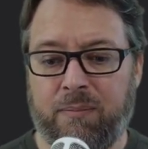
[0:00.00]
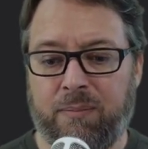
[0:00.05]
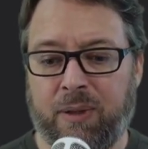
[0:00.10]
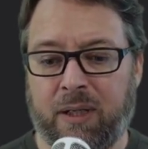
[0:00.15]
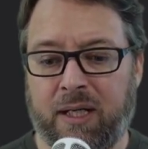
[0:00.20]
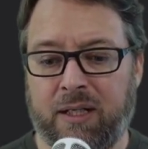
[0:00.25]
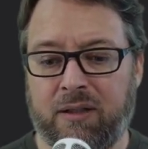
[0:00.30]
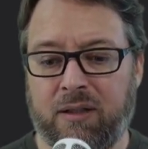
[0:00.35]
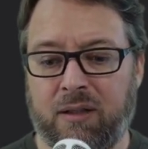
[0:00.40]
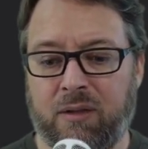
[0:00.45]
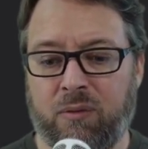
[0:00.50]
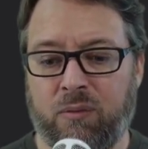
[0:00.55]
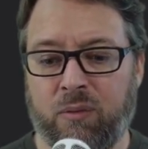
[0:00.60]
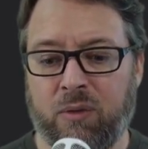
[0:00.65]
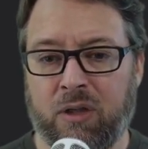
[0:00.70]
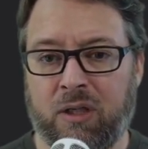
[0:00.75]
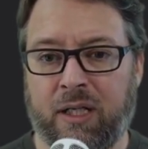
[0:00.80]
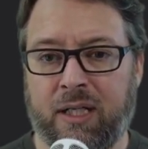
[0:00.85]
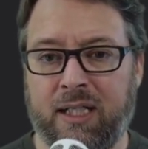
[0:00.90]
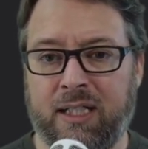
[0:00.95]
But
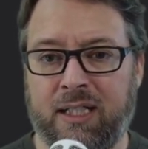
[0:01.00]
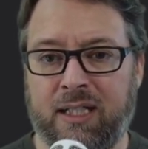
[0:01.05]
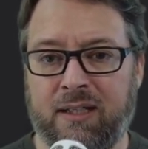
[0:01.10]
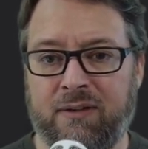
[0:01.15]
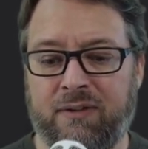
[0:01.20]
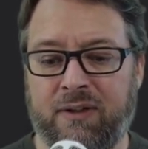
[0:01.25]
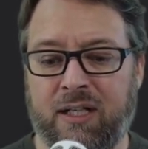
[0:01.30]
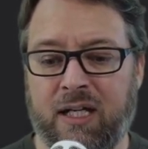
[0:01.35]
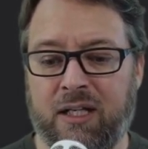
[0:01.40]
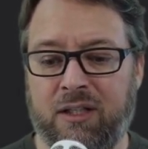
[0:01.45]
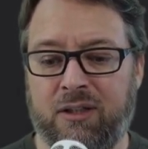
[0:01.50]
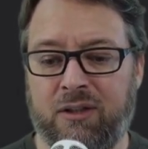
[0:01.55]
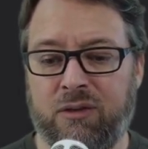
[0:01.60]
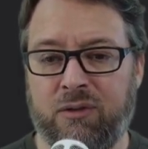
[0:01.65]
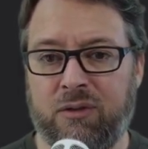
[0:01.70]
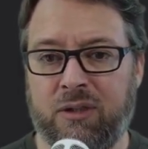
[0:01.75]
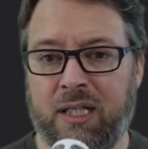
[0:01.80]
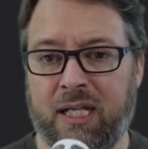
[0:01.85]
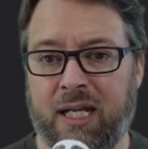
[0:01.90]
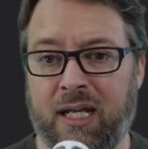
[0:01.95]
we're going to give it a
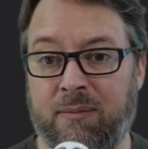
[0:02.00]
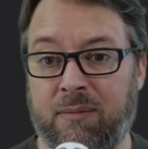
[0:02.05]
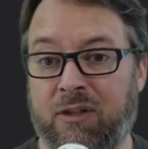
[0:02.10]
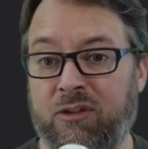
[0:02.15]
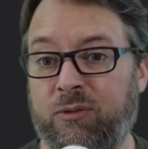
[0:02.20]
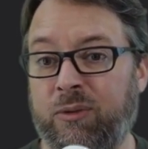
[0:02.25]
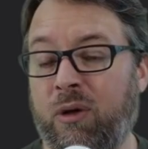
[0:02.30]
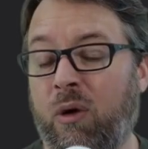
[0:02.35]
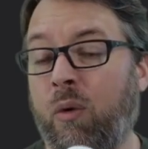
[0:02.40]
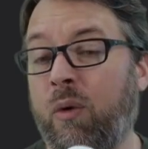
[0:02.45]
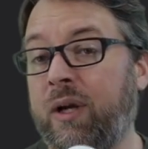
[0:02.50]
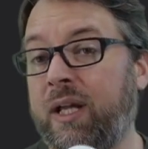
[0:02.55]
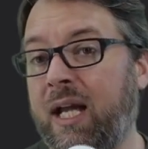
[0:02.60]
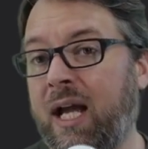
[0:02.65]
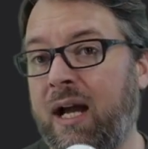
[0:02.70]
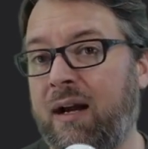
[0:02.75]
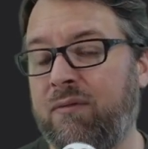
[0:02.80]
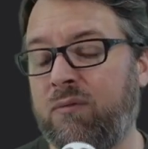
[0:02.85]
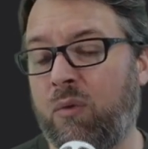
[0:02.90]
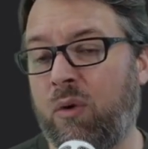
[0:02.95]
new name because we already
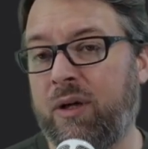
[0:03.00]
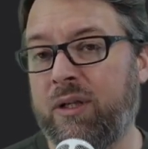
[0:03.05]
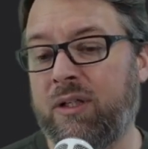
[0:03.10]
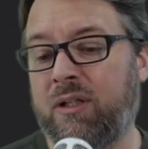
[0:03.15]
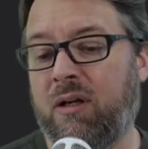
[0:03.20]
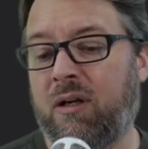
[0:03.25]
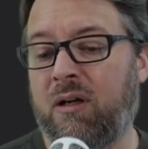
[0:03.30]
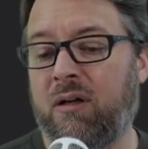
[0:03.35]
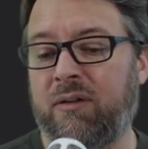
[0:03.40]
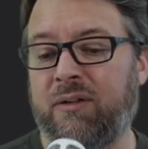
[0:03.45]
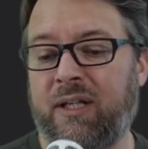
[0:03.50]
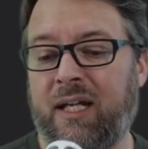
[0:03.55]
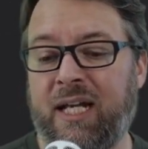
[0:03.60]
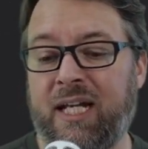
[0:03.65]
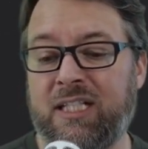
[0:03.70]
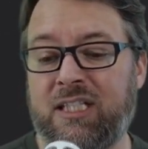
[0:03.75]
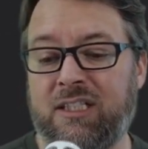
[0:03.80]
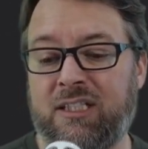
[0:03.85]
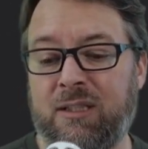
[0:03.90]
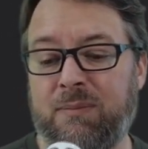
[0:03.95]
have one called
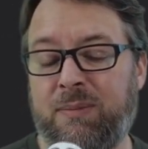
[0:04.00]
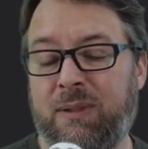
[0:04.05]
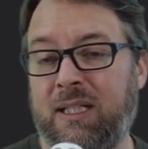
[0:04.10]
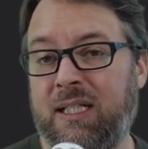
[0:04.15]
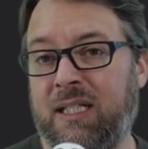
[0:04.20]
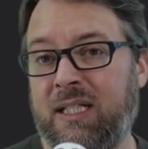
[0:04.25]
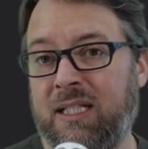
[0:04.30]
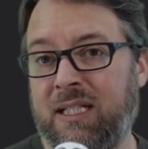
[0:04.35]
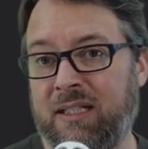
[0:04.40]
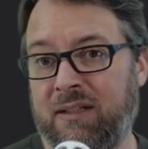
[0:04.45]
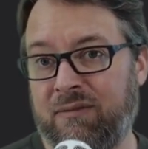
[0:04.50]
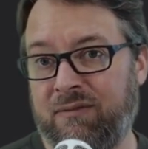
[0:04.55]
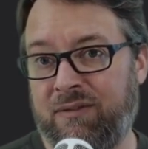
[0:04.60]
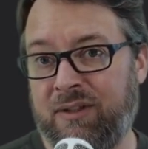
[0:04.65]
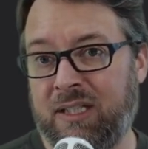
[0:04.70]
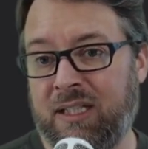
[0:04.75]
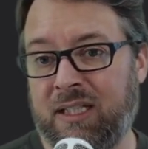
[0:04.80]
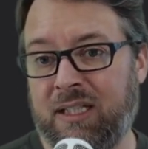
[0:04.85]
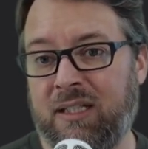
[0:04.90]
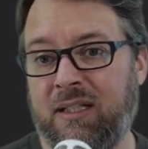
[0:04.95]
HTTP
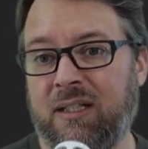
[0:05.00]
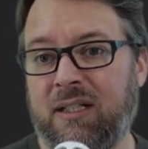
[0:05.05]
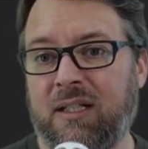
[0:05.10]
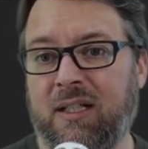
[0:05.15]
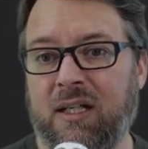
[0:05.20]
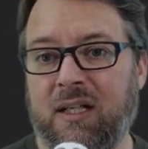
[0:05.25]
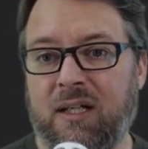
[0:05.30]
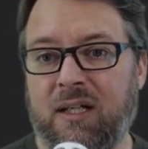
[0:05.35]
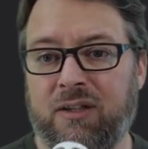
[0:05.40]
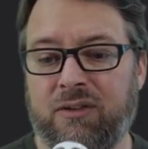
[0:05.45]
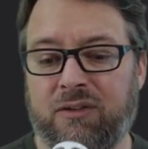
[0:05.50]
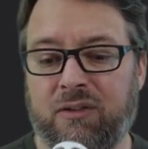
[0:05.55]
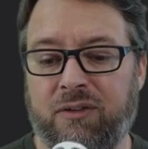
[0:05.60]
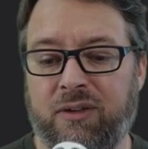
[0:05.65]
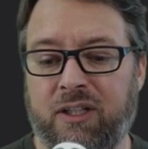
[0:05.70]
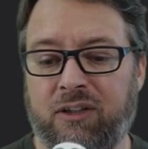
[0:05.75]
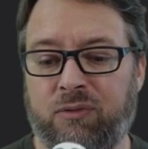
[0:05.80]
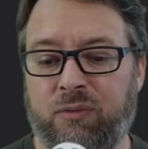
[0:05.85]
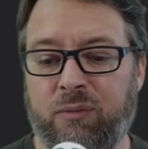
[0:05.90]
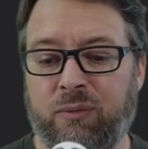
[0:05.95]
ENV. So
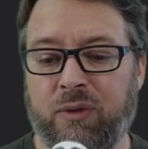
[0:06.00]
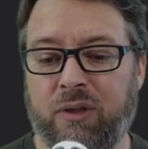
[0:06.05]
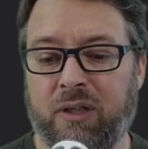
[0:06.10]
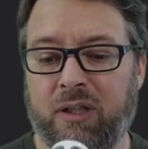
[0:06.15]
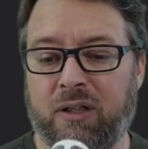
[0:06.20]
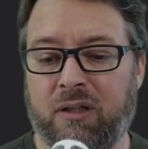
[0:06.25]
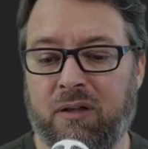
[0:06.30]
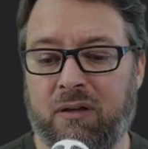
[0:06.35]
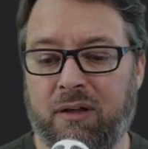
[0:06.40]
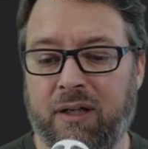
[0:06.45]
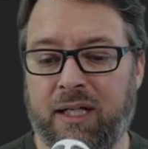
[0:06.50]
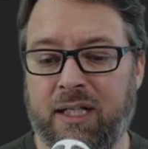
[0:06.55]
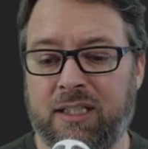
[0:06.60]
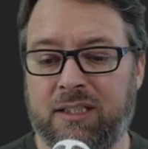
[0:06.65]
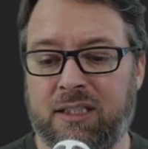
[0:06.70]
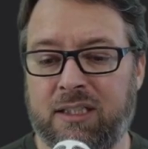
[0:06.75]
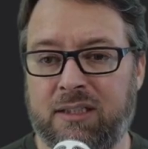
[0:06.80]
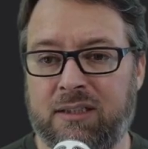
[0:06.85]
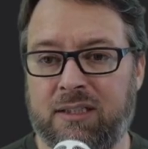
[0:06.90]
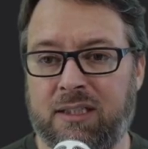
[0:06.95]
this one we're going to call
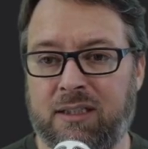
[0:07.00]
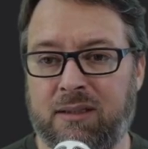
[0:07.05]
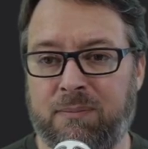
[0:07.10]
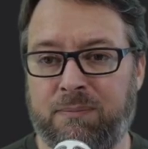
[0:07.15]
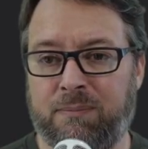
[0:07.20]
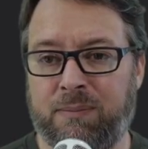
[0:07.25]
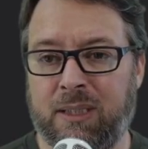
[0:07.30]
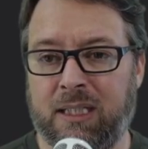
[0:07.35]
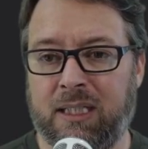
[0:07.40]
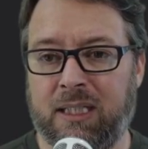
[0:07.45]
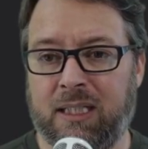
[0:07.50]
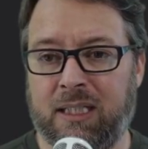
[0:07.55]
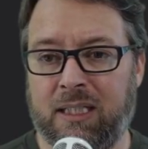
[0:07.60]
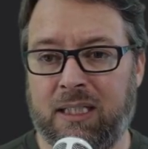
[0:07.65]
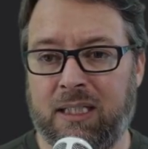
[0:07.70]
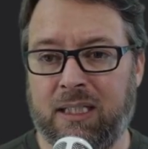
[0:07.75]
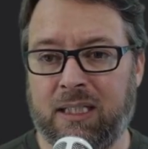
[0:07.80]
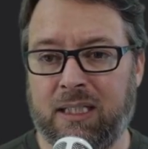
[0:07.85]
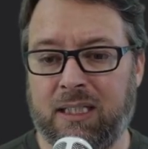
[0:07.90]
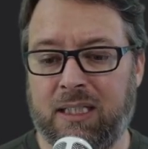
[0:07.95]

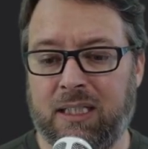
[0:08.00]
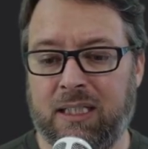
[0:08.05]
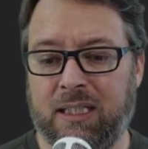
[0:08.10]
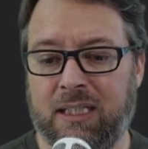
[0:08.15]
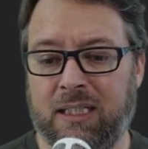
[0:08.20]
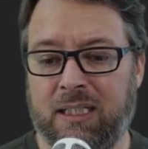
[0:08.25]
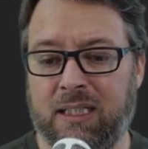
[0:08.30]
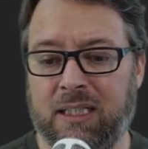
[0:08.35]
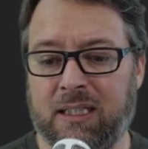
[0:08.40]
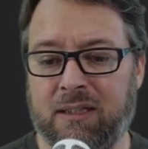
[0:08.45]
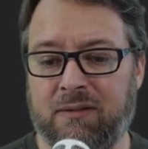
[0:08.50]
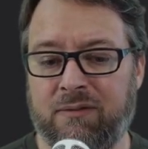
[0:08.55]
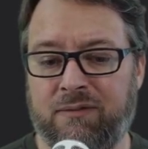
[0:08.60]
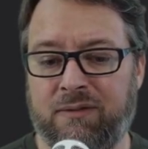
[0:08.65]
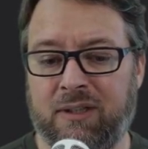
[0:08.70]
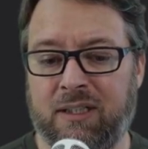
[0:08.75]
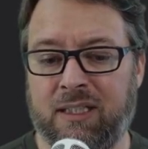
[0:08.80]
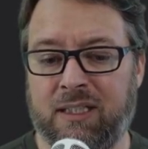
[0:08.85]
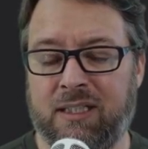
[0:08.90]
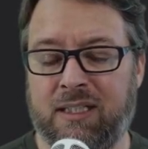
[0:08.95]
HTTP
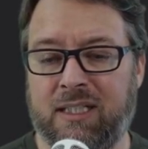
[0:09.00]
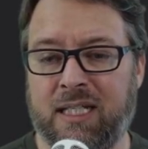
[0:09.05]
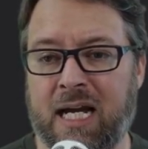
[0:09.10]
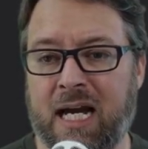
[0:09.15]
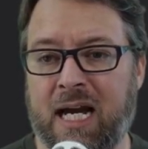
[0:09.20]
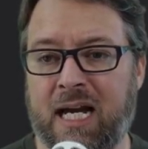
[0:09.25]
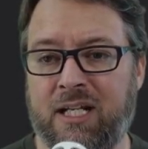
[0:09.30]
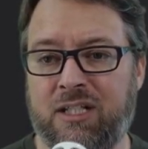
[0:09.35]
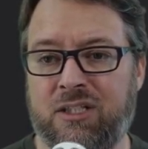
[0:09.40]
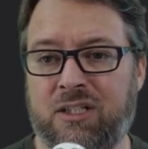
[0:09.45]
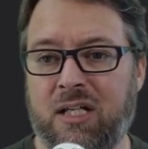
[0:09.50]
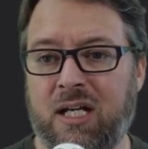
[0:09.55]
ENV-NP